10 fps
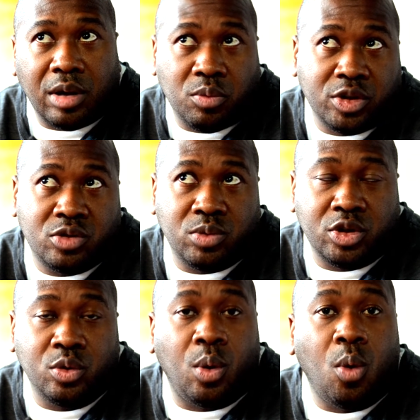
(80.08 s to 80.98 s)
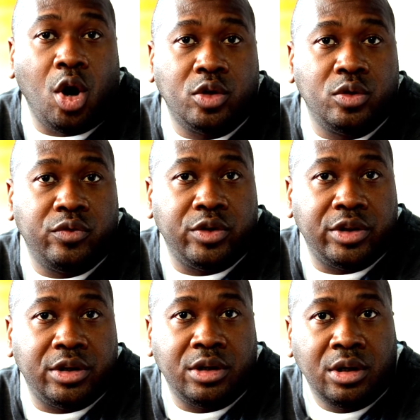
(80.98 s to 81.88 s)
we do a walkthrough for
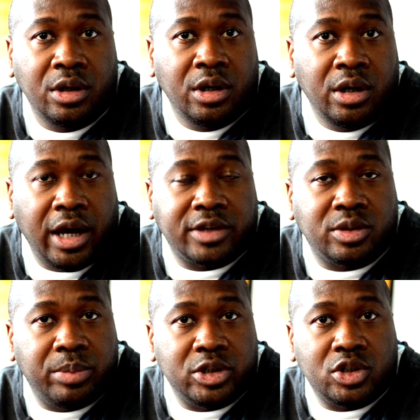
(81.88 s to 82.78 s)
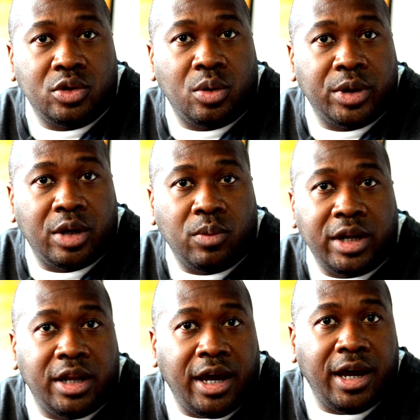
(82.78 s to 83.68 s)
the exhibition, or we're getting
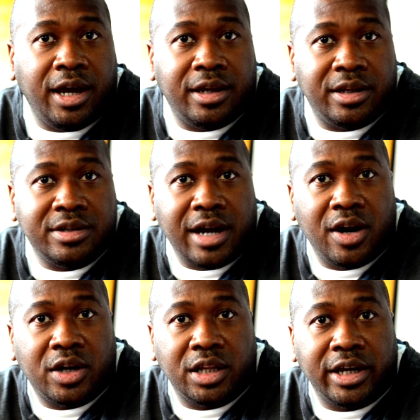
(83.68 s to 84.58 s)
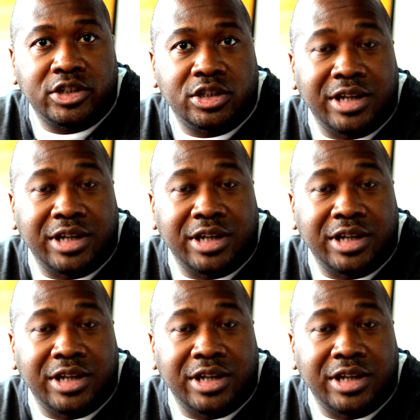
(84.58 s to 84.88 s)
ready to hang the entire collection.